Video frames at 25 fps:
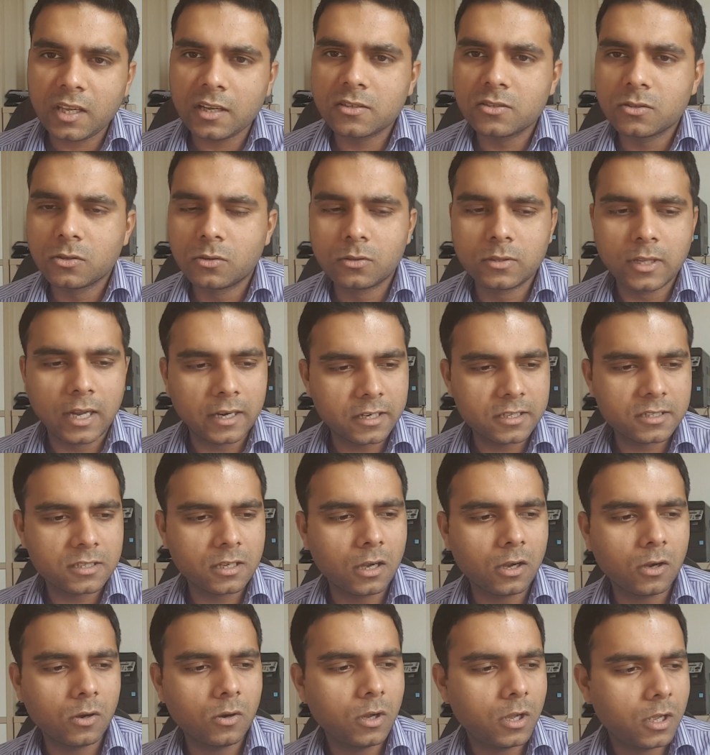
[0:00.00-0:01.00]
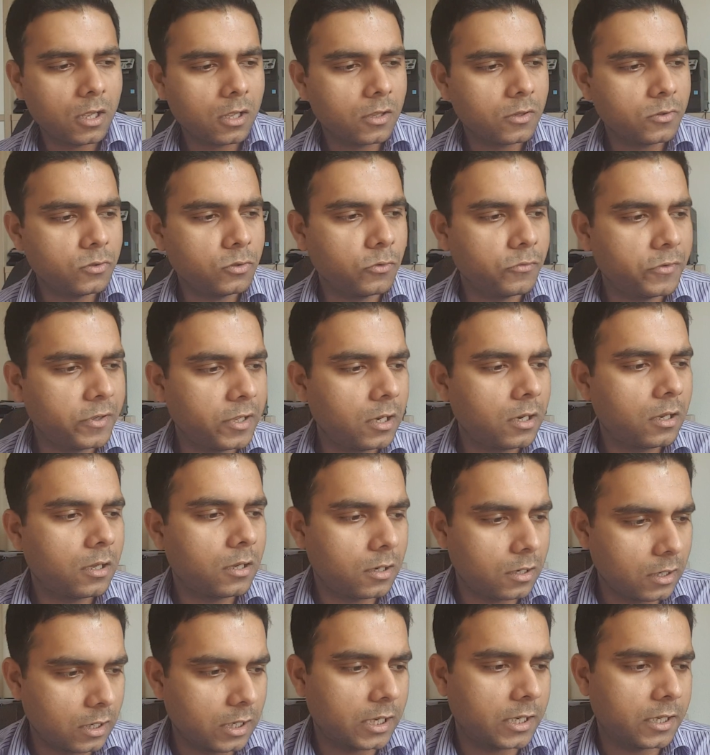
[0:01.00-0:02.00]
So that is how you will
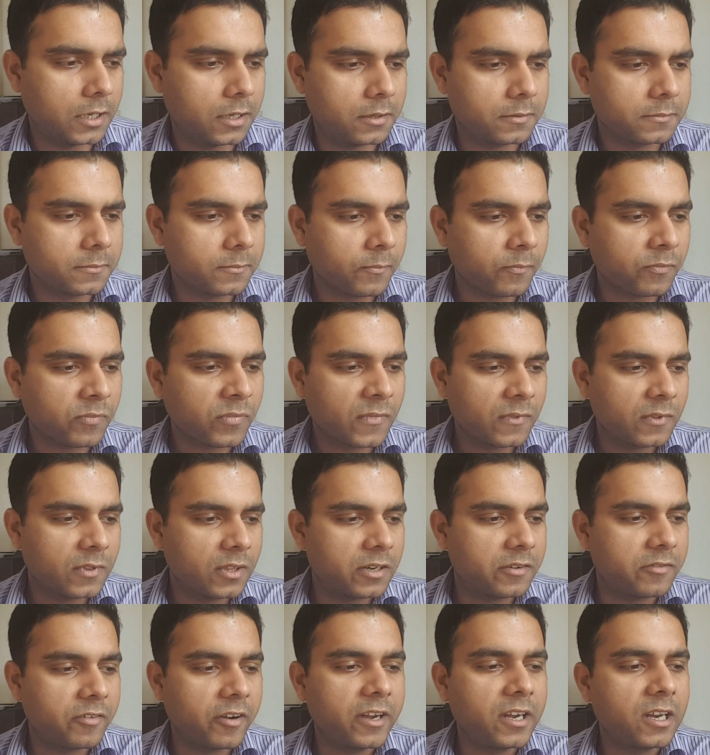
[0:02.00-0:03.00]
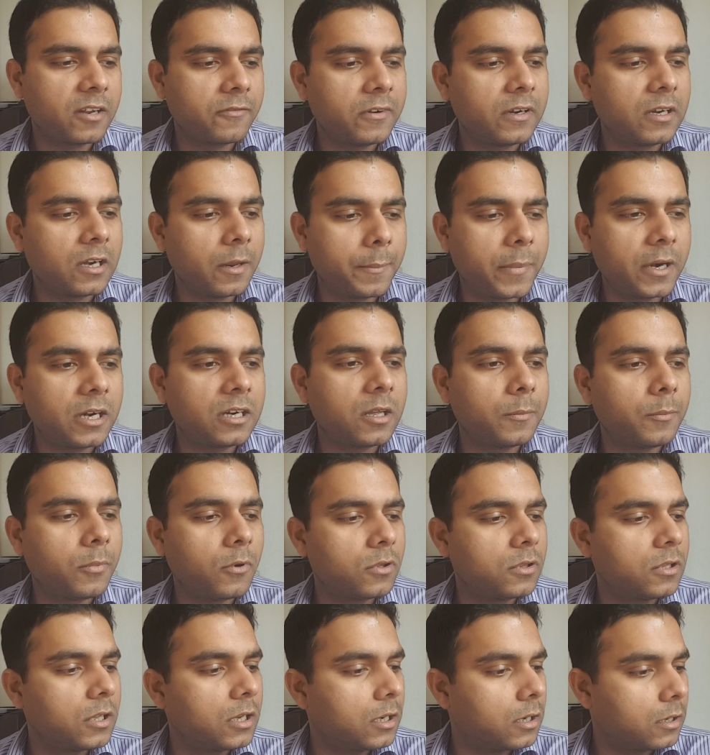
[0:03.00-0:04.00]
learn. The training will depend
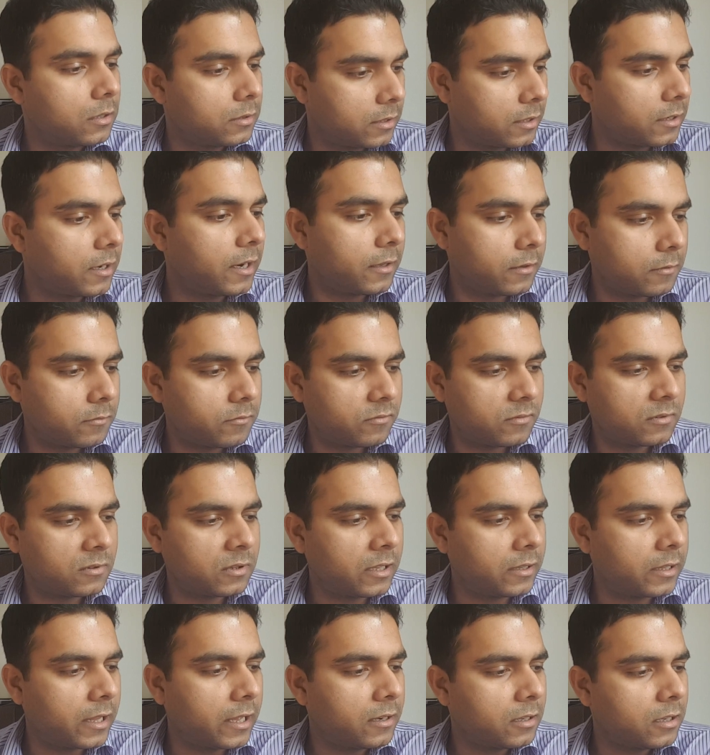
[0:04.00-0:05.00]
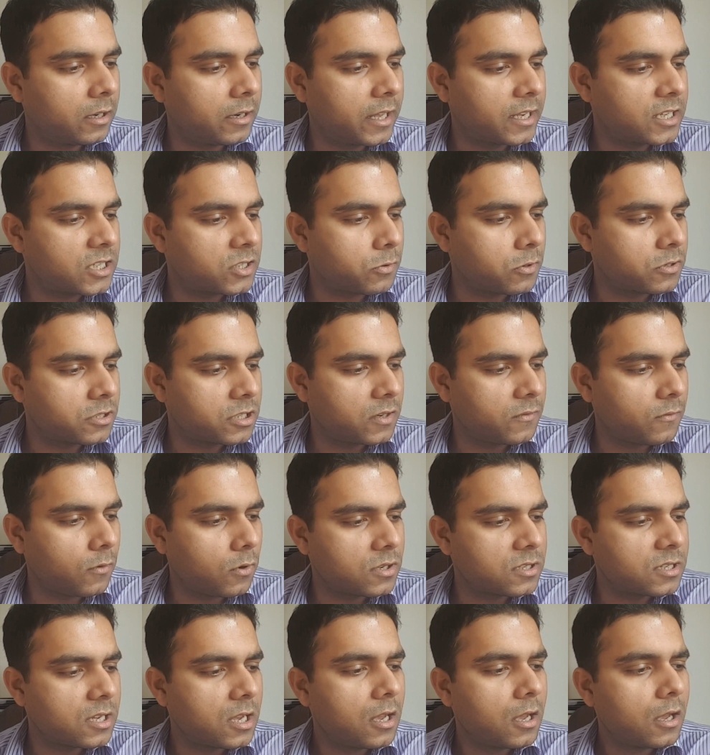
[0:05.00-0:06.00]
upon then the next question
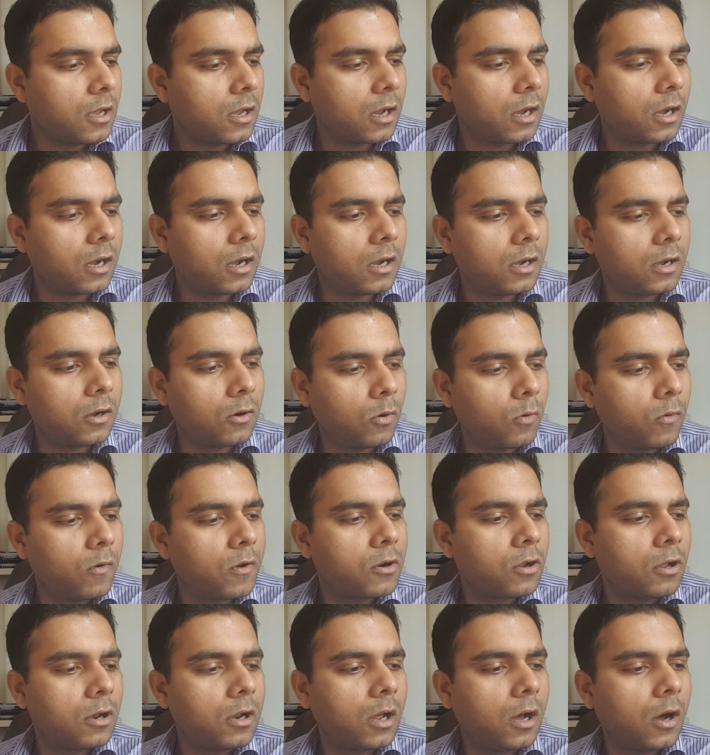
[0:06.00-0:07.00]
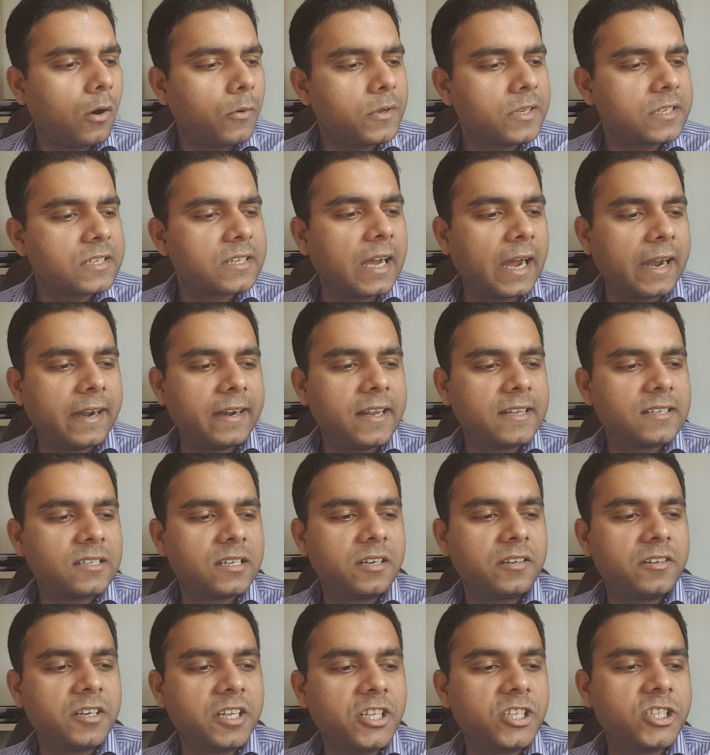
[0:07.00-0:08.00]
was, overall, how is guidance
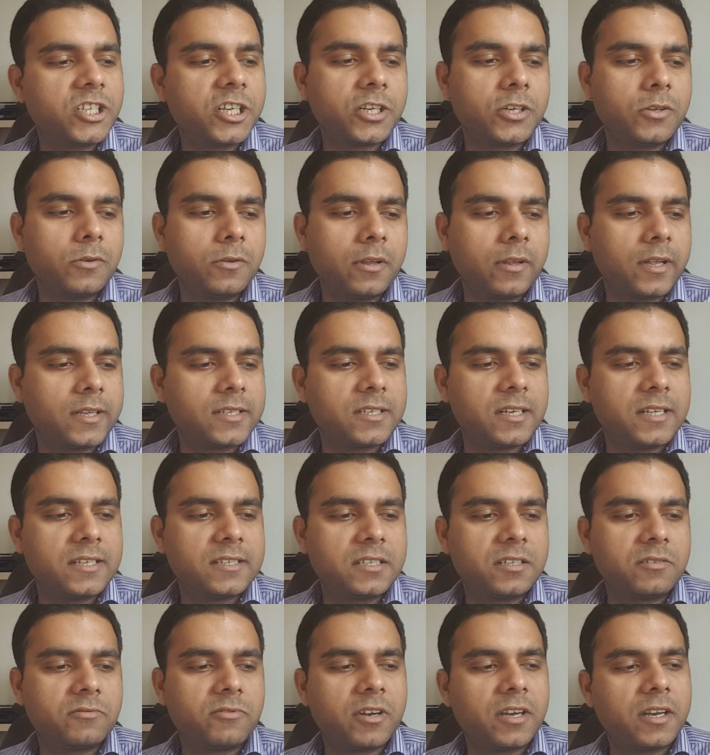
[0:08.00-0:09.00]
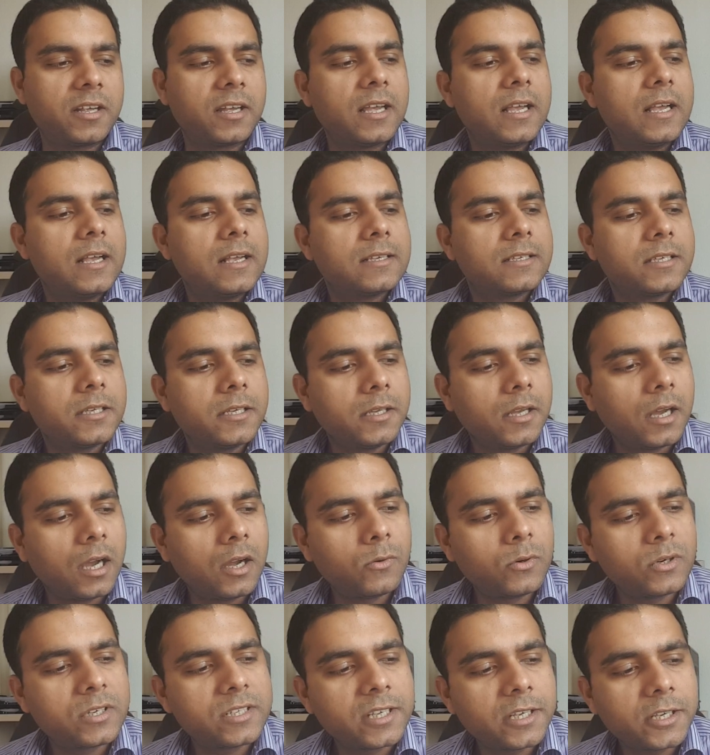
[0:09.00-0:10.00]
and teaching during residency training? See, I
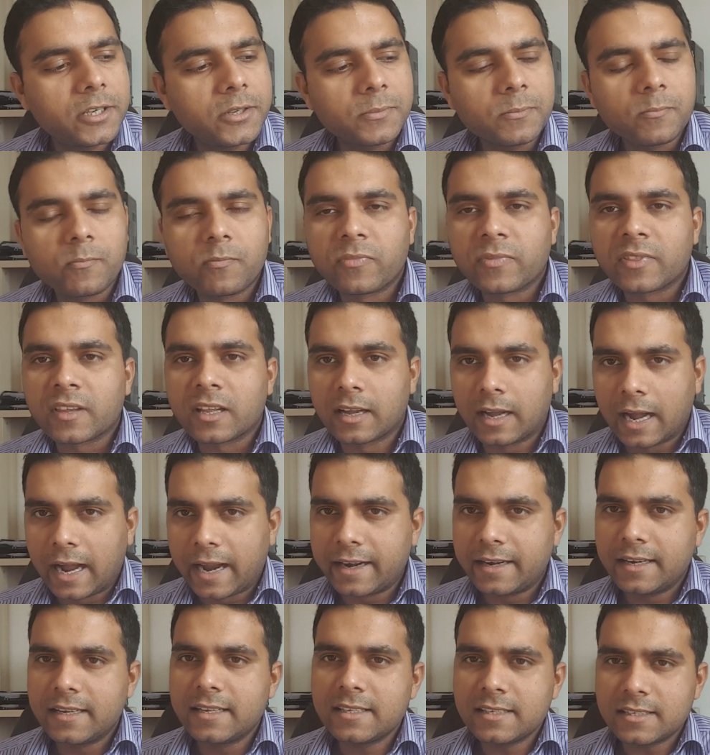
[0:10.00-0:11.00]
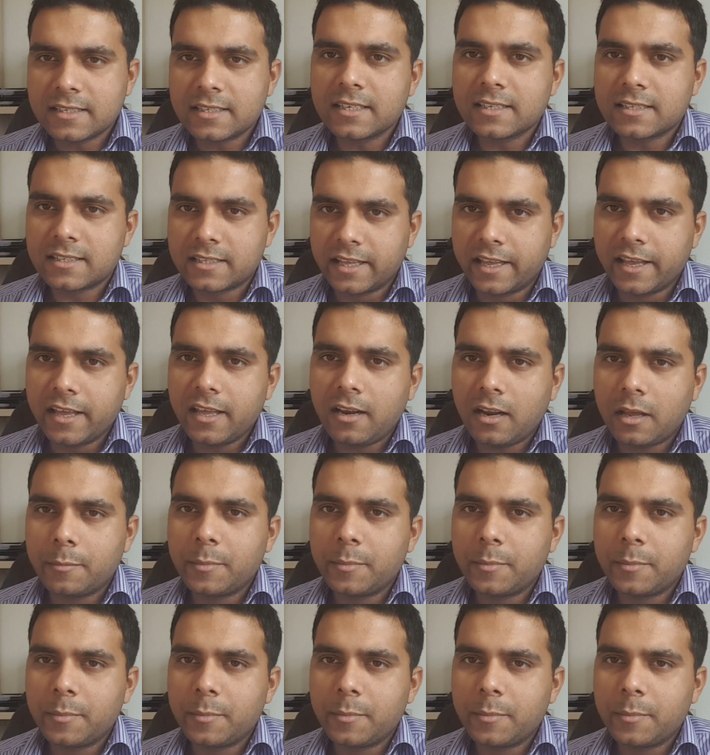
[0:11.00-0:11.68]
would say guidance is there.